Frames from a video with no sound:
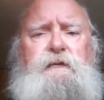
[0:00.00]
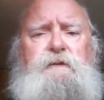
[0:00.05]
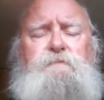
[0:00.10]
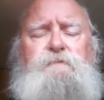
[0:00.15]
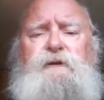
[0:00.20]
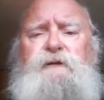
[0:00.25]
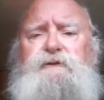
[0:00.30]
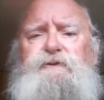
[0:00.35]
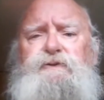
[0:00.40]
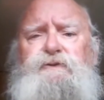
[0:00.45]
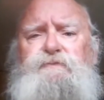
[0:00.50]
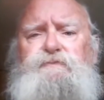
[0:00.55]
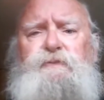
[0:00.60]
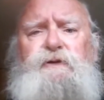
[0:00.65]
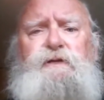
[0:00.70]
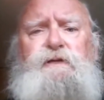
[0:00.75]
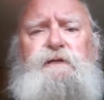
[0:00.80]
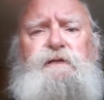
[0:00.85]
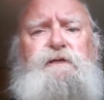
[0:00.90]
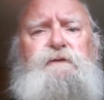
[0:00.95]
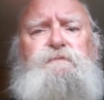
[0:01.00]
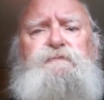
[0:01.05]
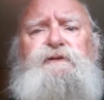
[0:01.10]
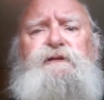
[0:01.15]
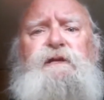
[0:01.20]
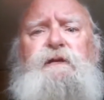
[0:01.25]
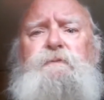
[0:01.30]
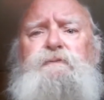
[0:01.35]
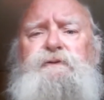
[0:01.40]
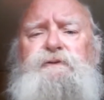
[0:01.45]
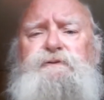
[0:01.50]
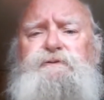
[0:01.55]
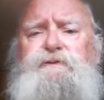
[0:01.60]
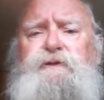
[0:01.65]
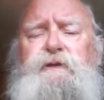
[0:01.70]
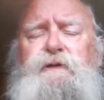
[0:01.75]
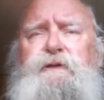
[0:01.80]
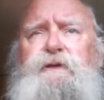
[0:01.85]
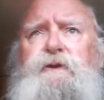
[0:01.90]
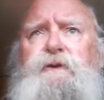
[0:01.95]
made good money and been able to
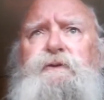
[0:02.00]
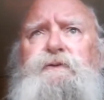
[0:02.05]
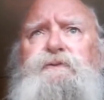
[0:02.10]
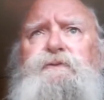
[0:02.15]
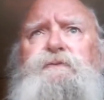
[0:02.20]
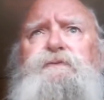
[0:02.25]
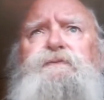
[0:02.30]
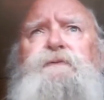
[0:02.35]
take care of their